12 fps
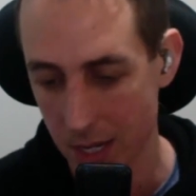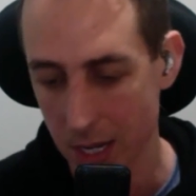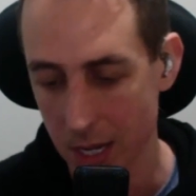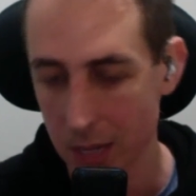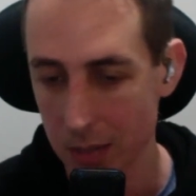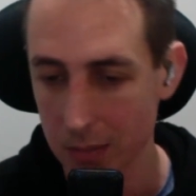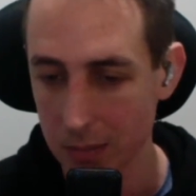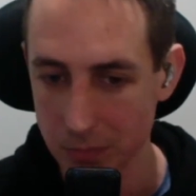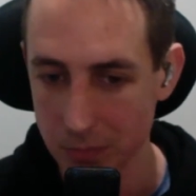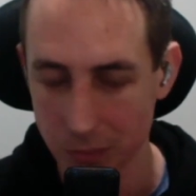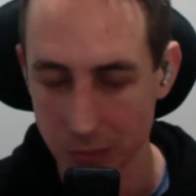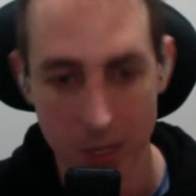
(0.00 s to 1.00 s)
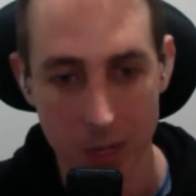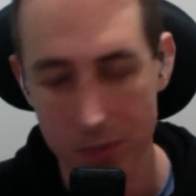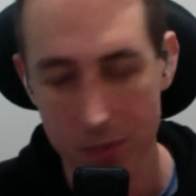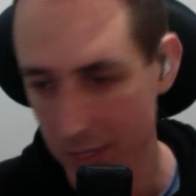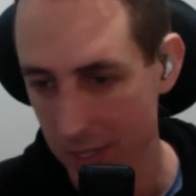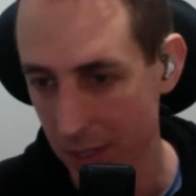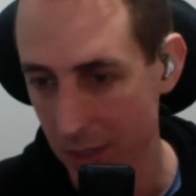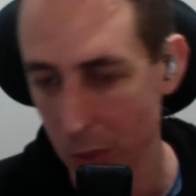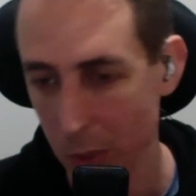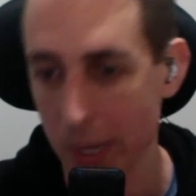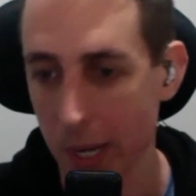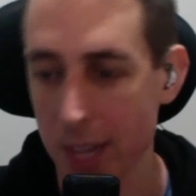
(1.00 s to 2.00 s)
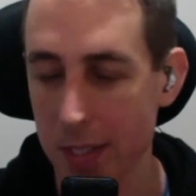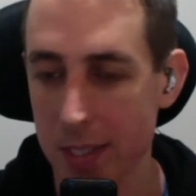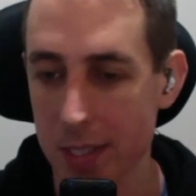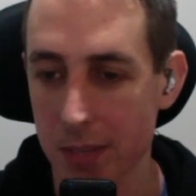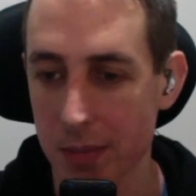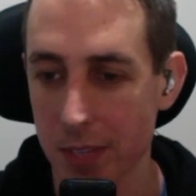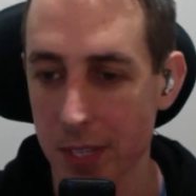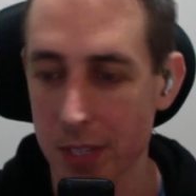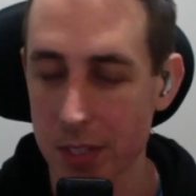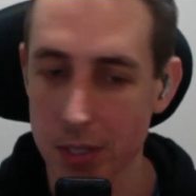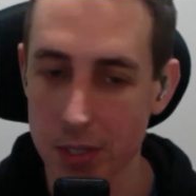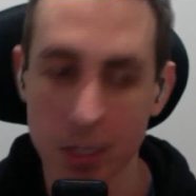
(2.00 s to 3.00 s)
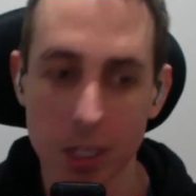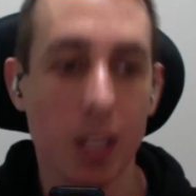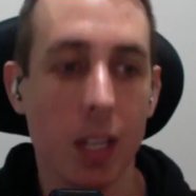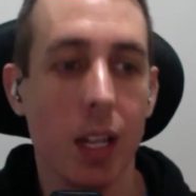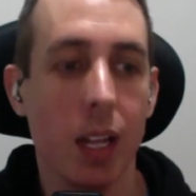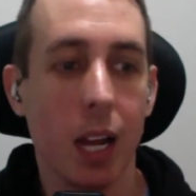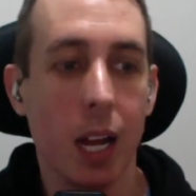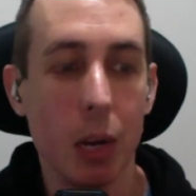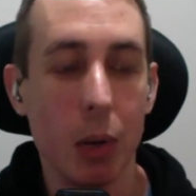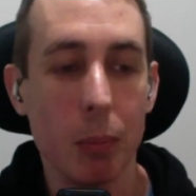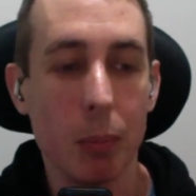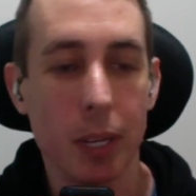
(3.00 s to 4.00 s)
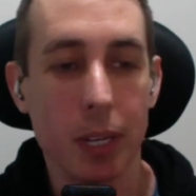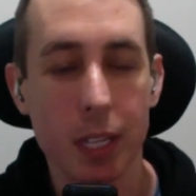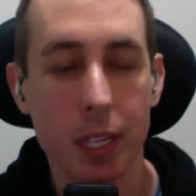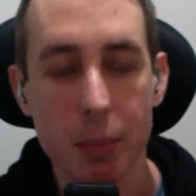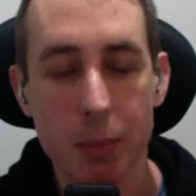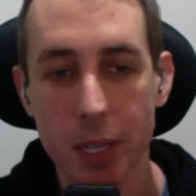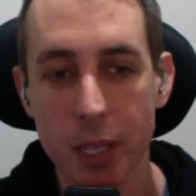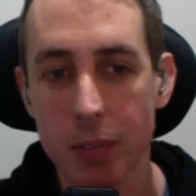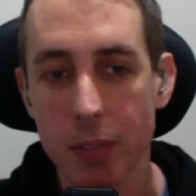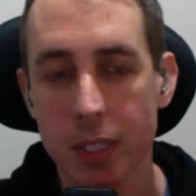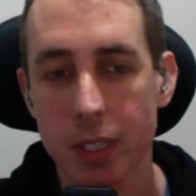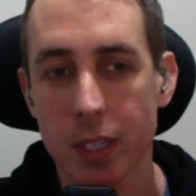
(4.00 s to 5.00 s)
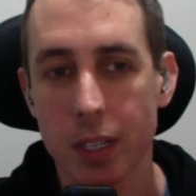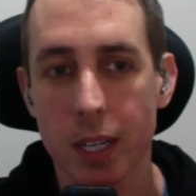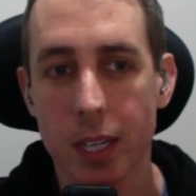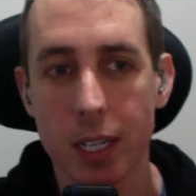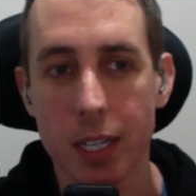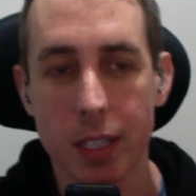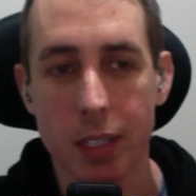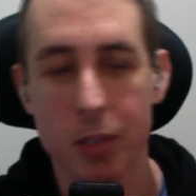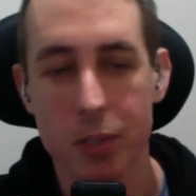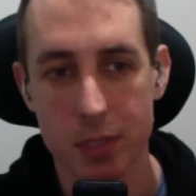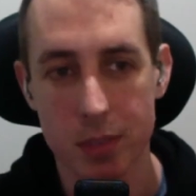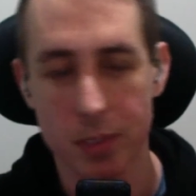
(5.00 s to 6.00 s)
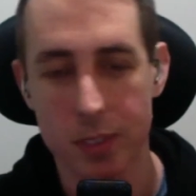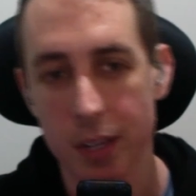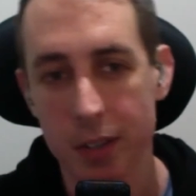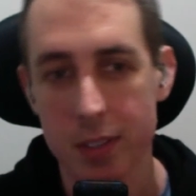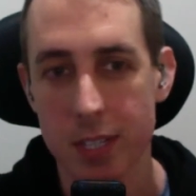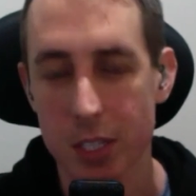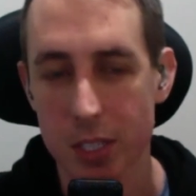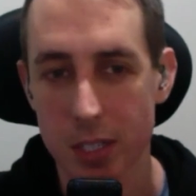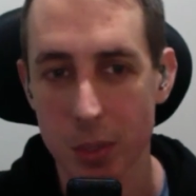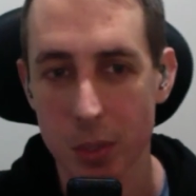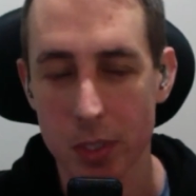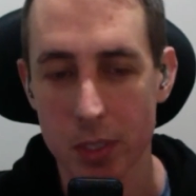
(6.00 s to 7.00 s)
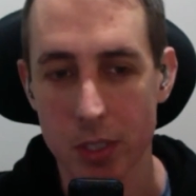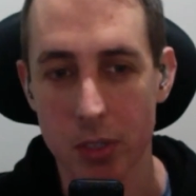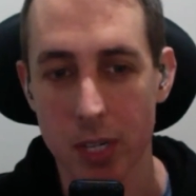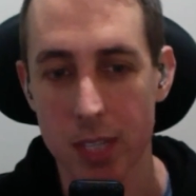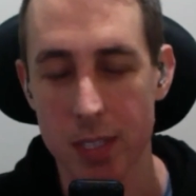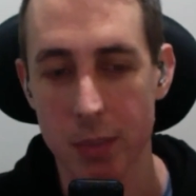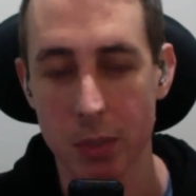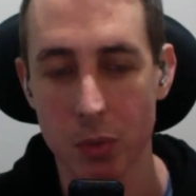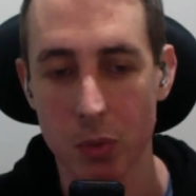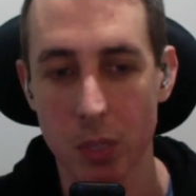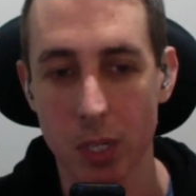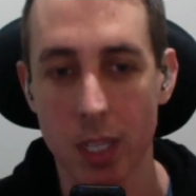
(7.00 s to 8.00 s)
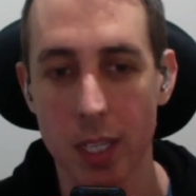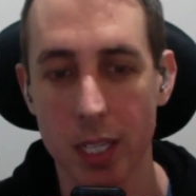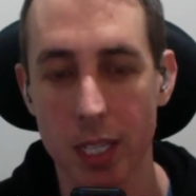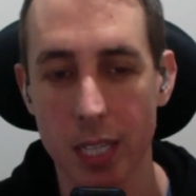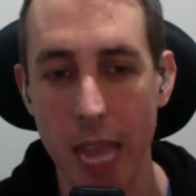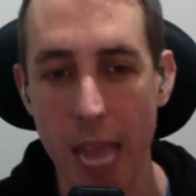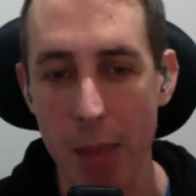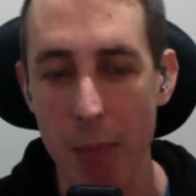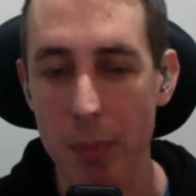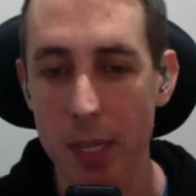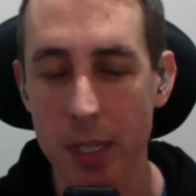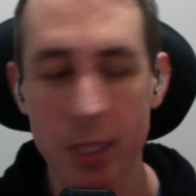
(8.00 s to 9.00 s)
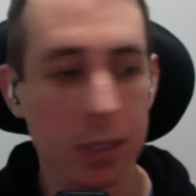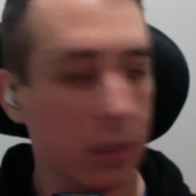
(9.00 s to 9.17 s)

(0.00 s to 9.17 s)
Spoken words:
obviously all the parts and stuff for that song. But in the middle of it, there was this down section. I wanted to create something really ambient.